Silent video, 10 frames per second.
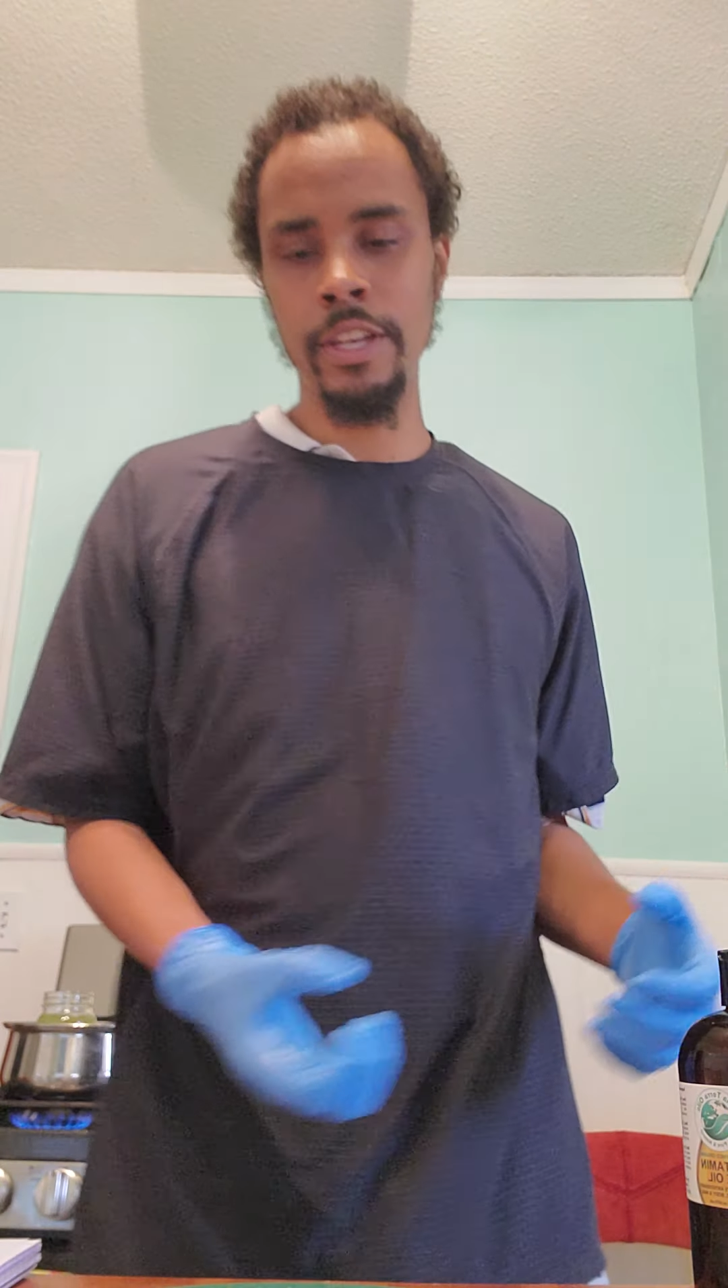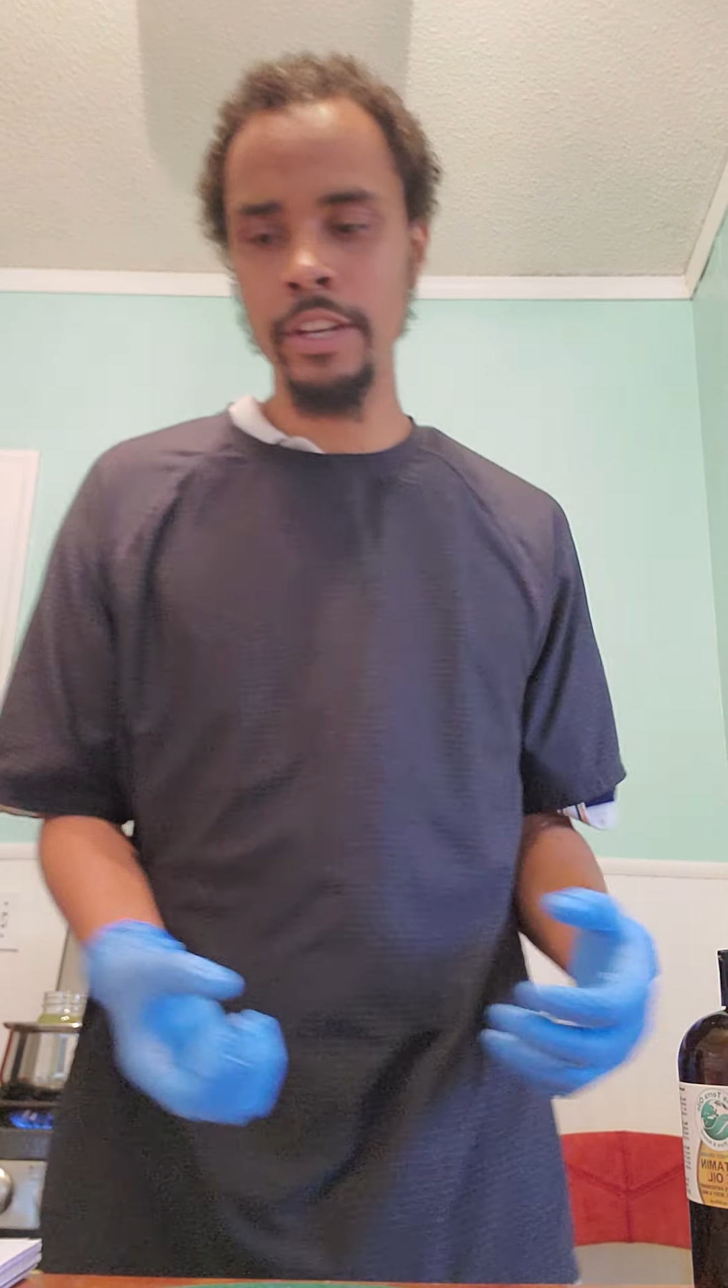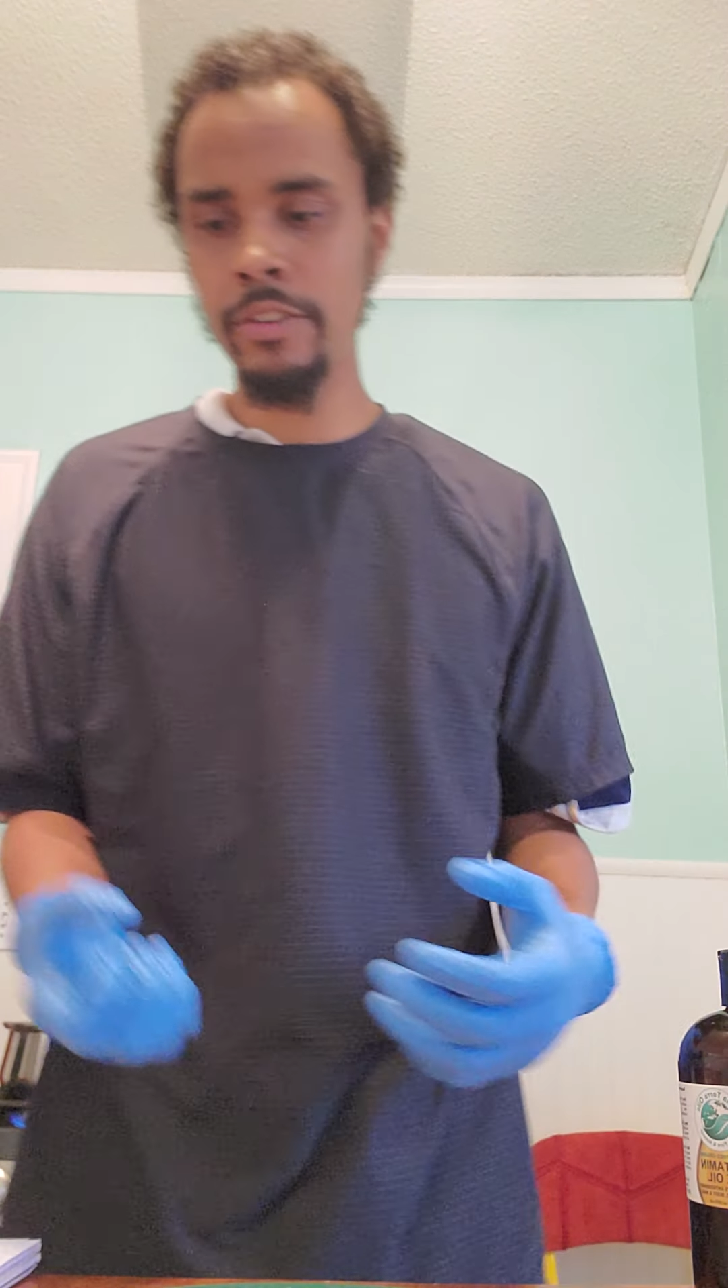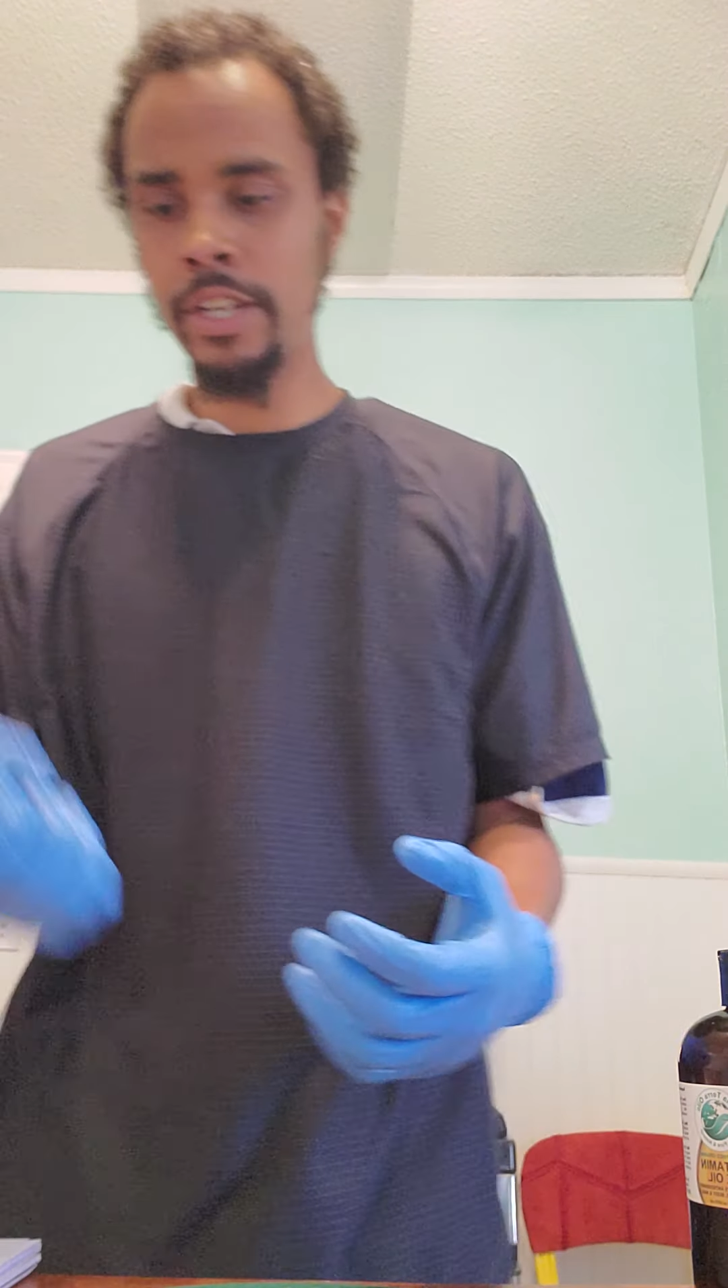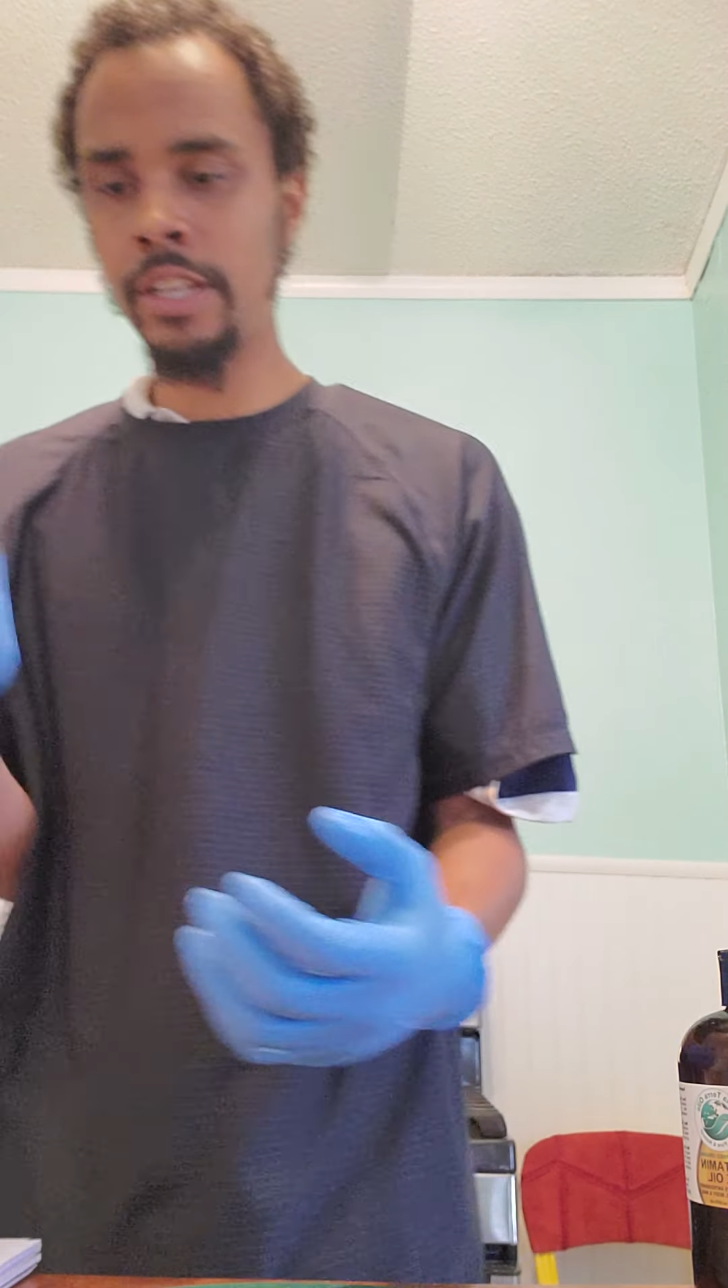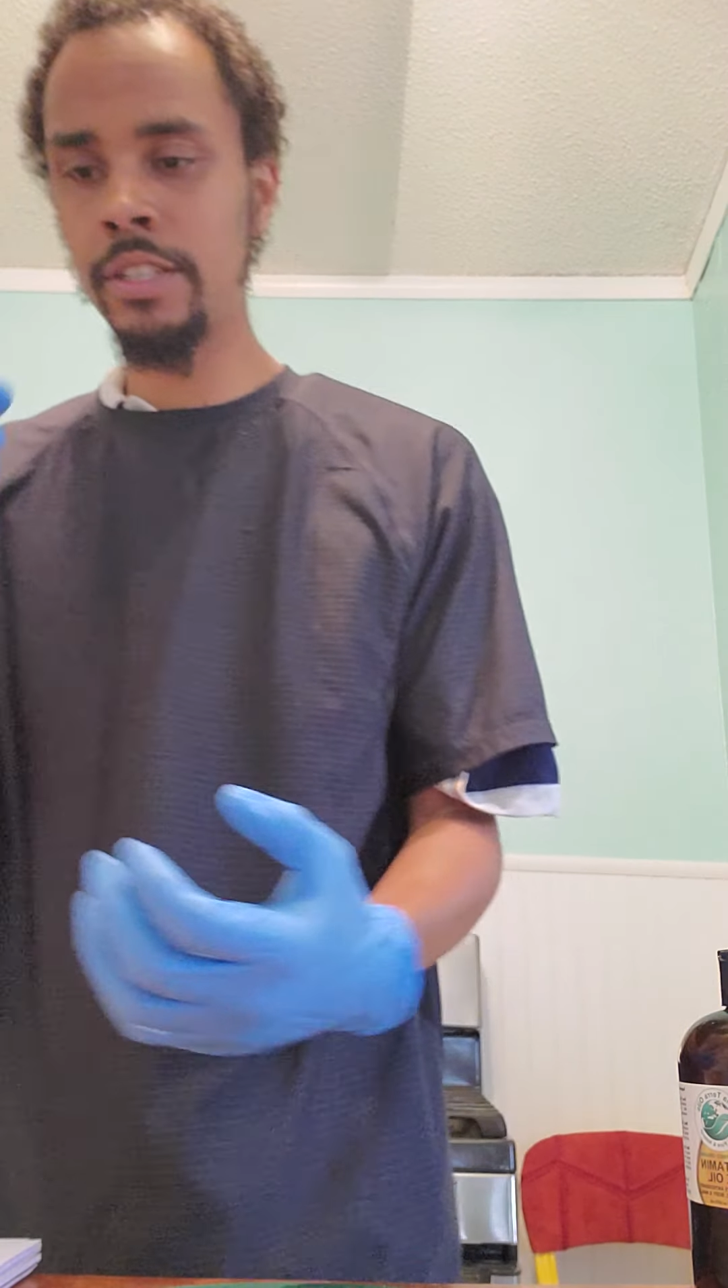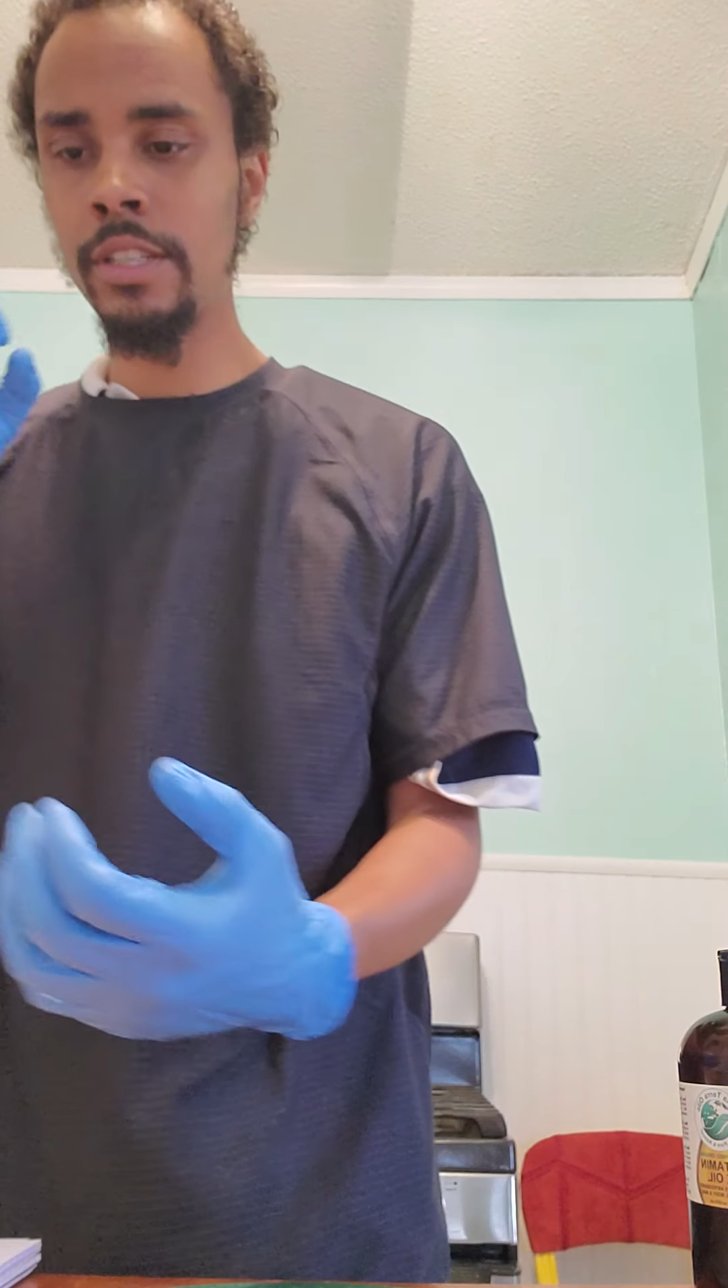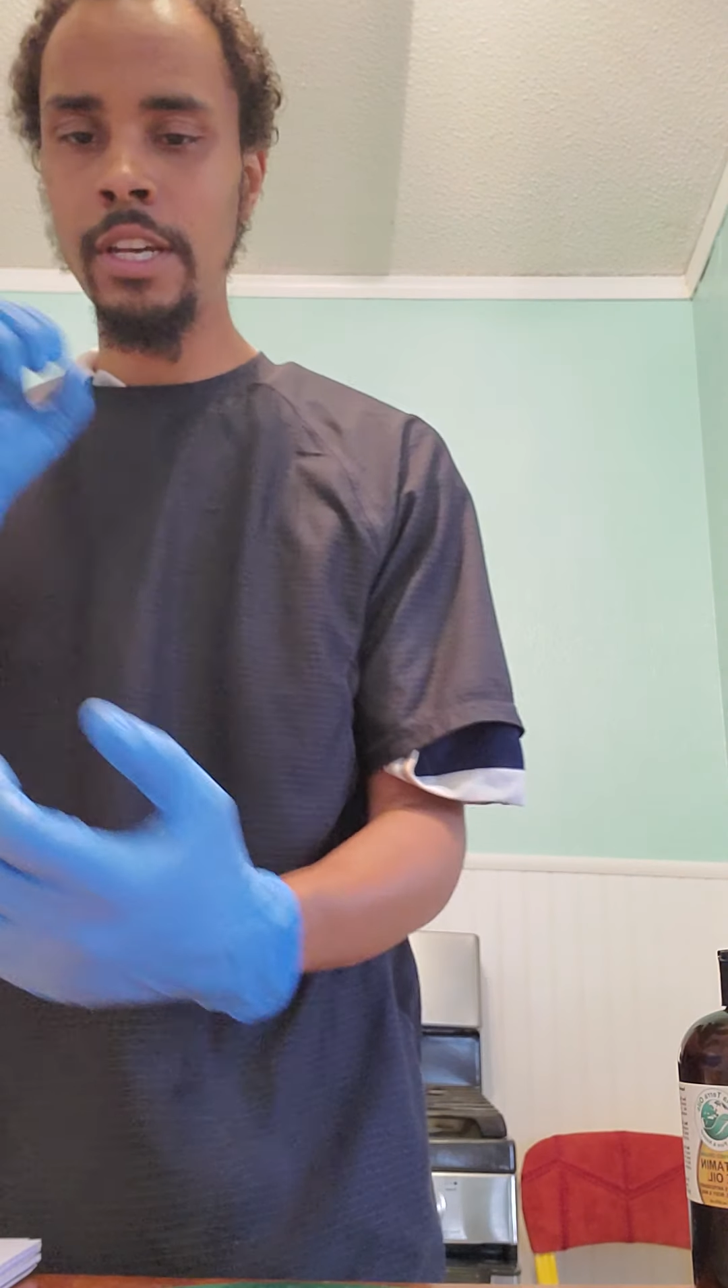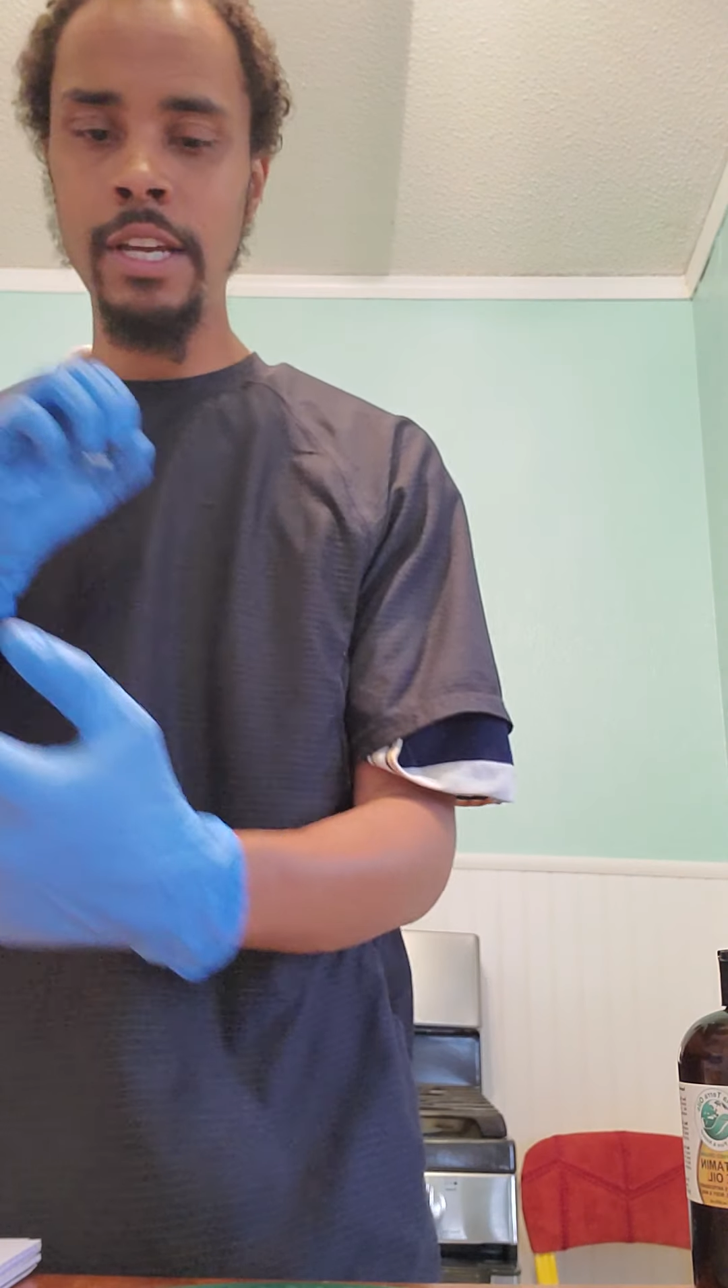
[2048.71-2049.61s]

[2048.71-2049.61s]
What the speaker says: ingredients,